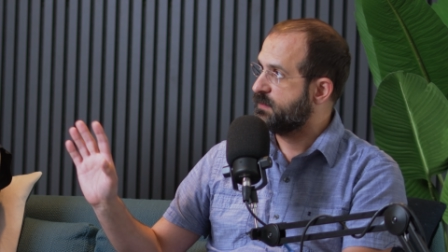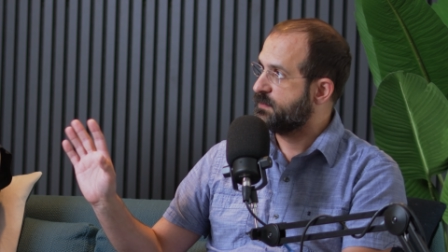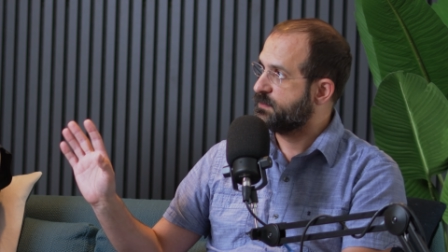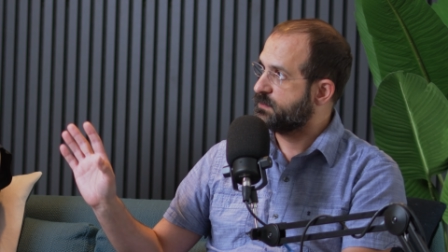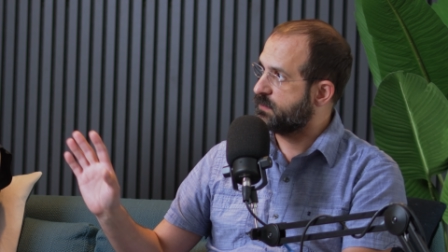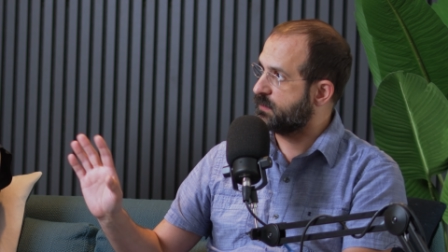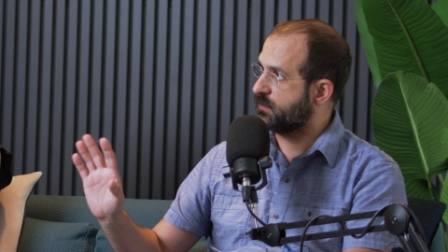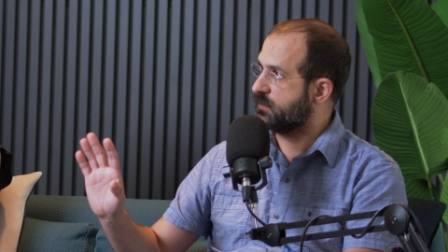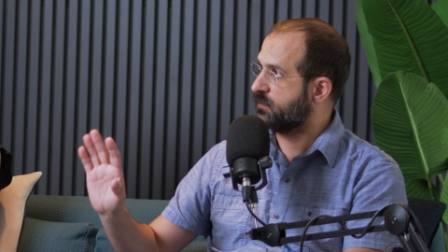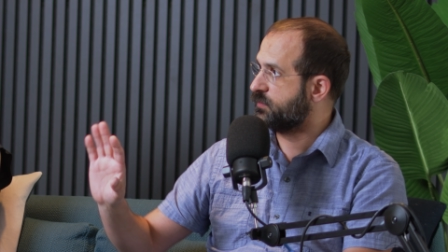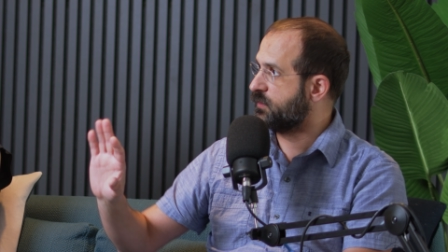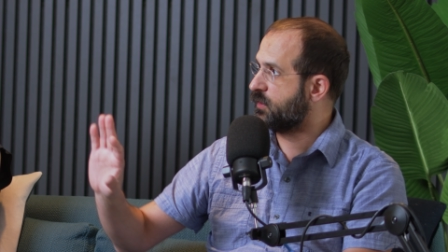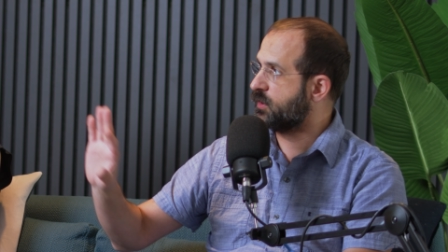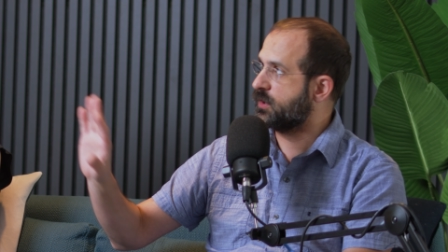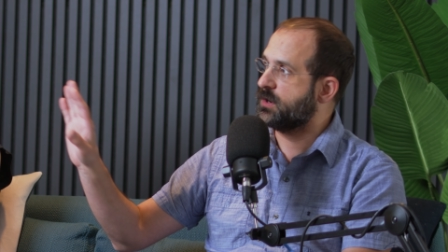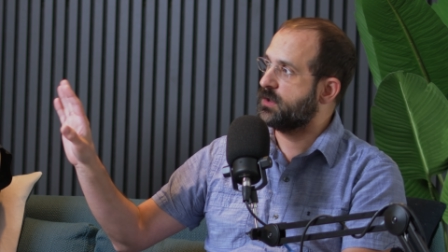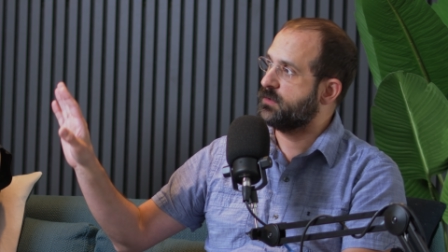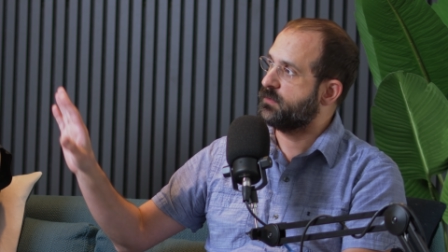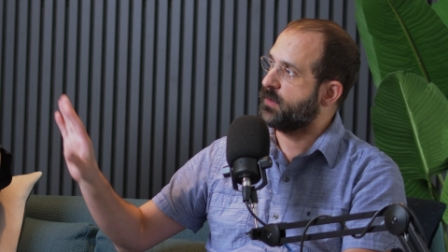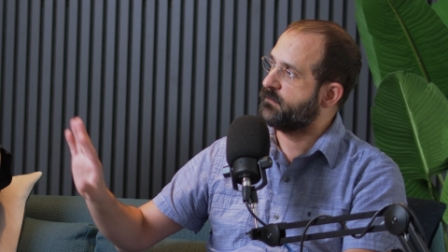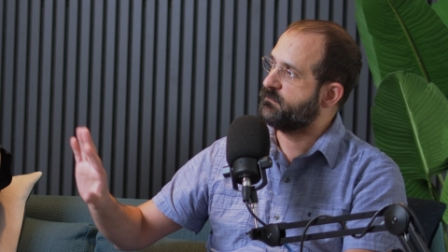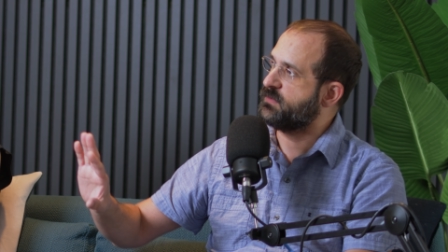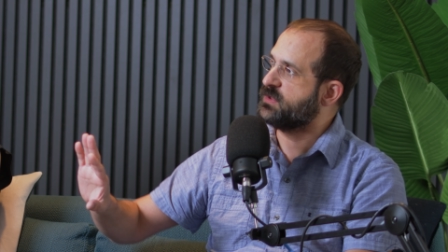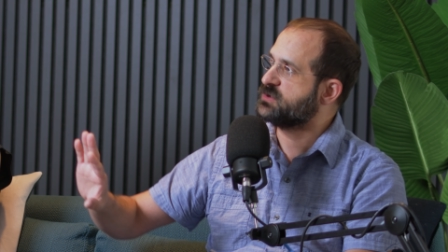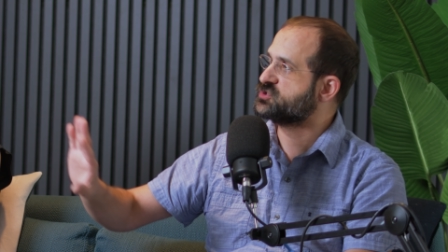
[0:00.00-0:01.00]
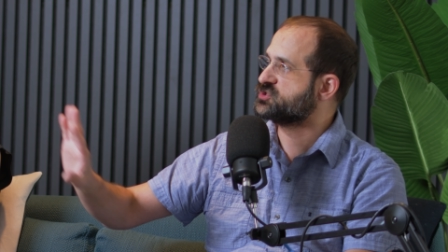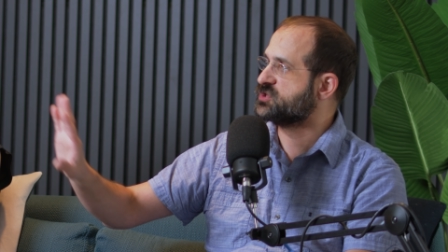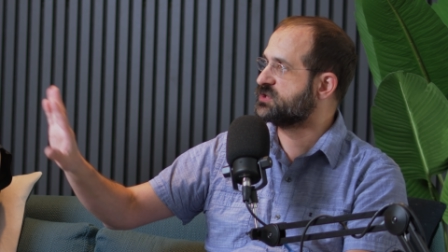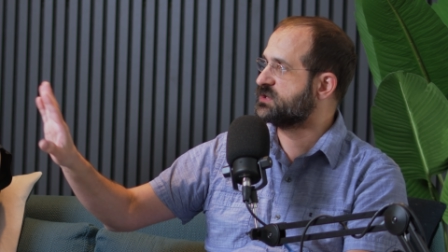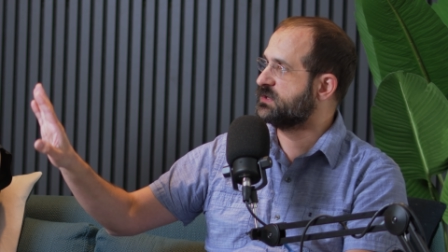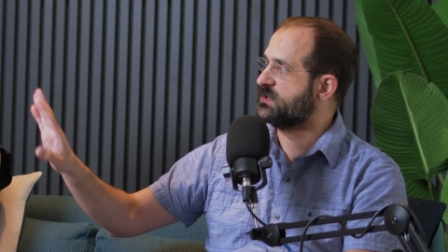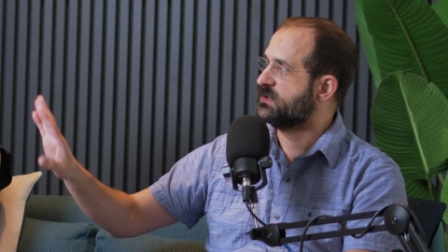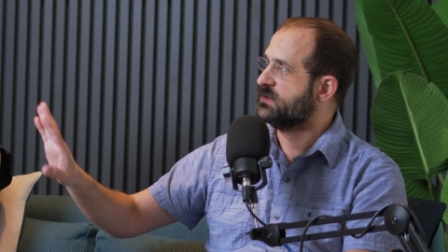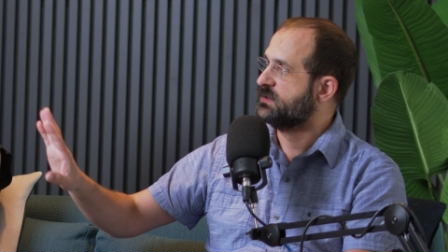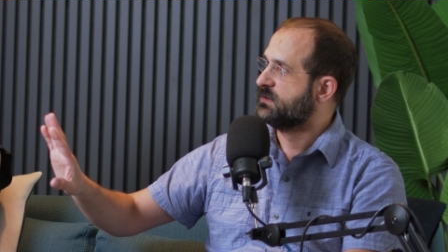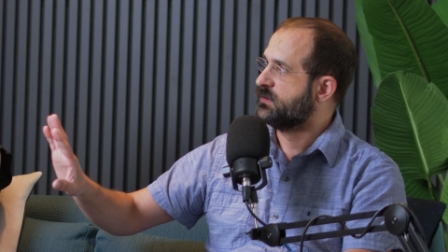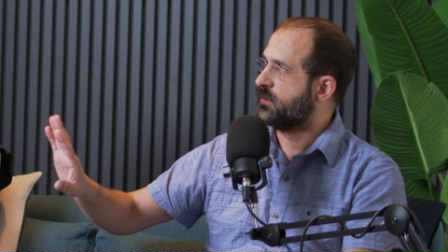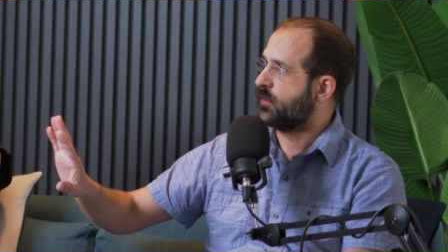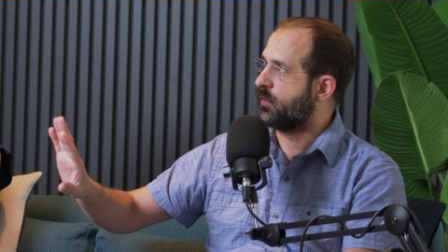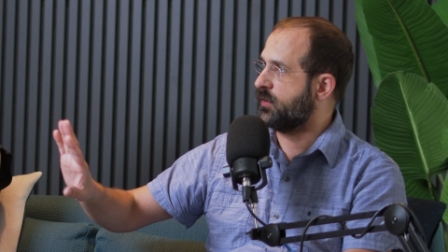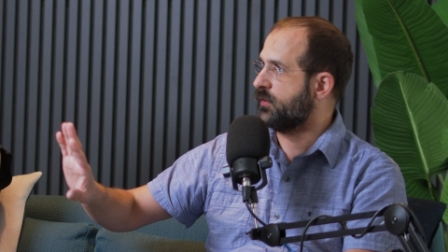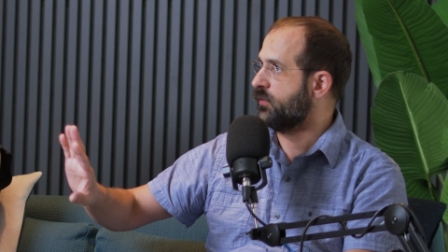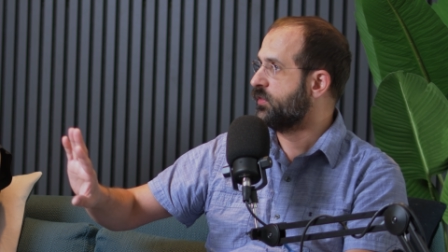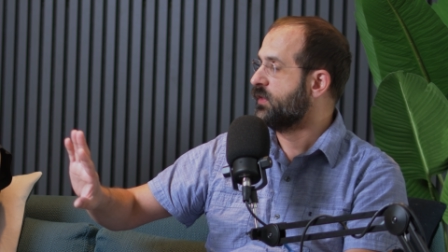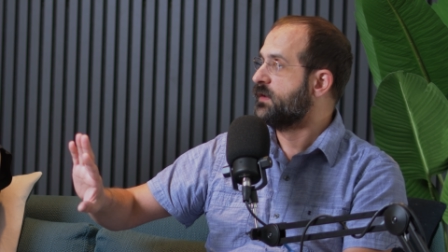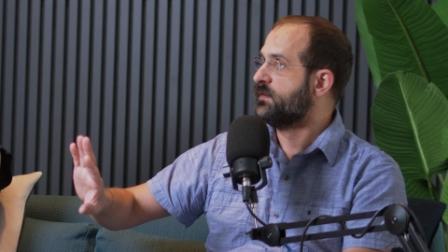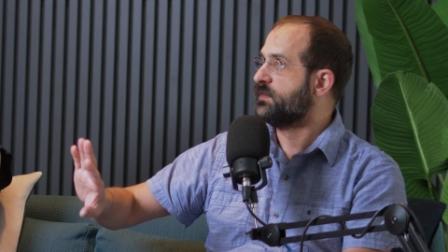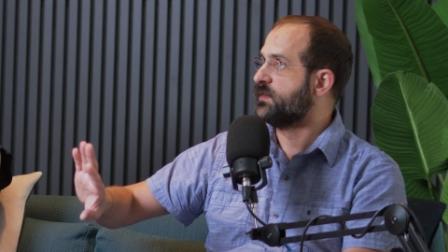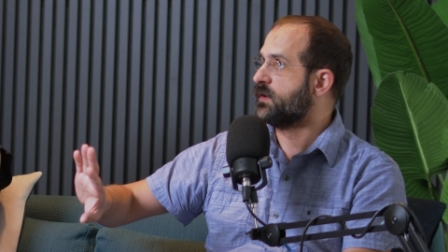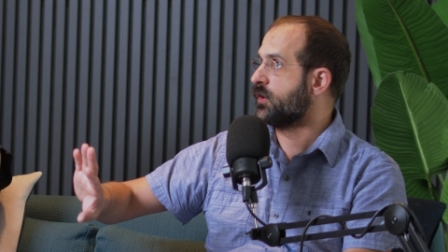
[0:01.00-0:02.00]
they're they're going to eventually or
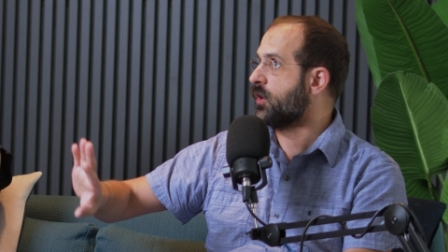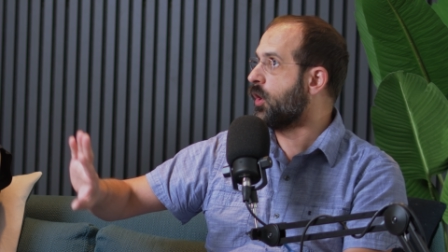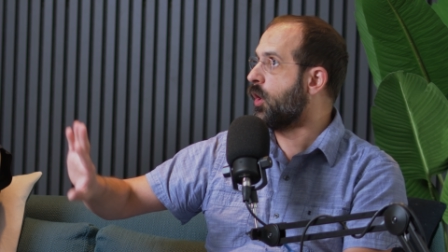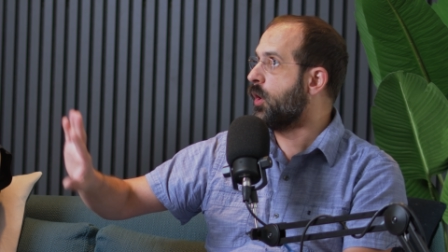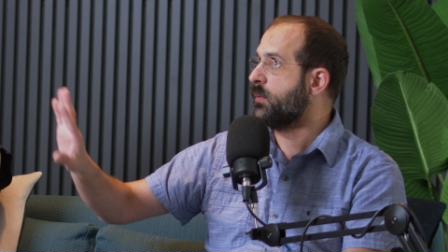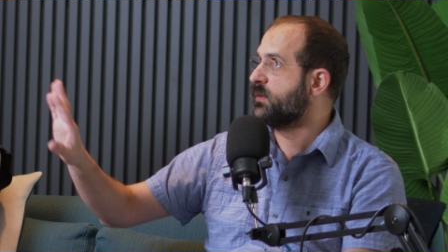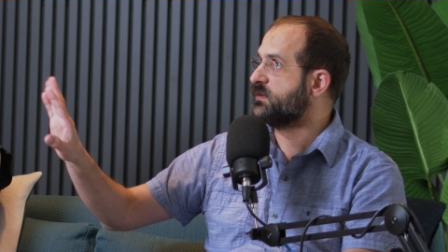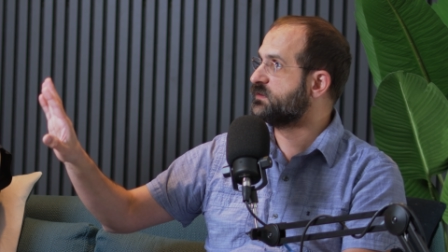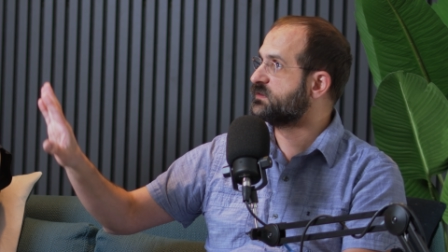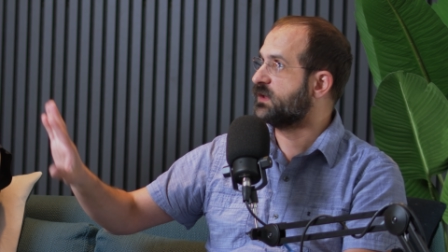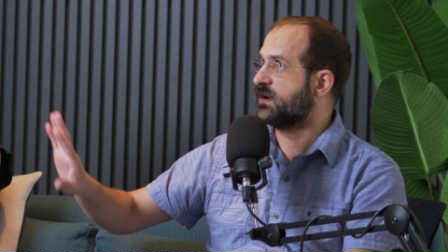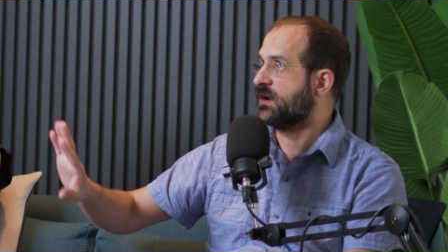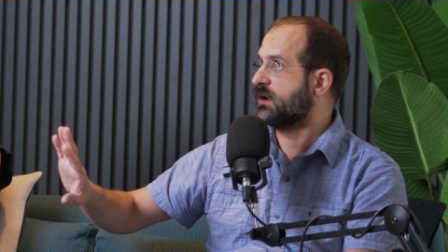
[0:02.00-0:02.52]
they're always going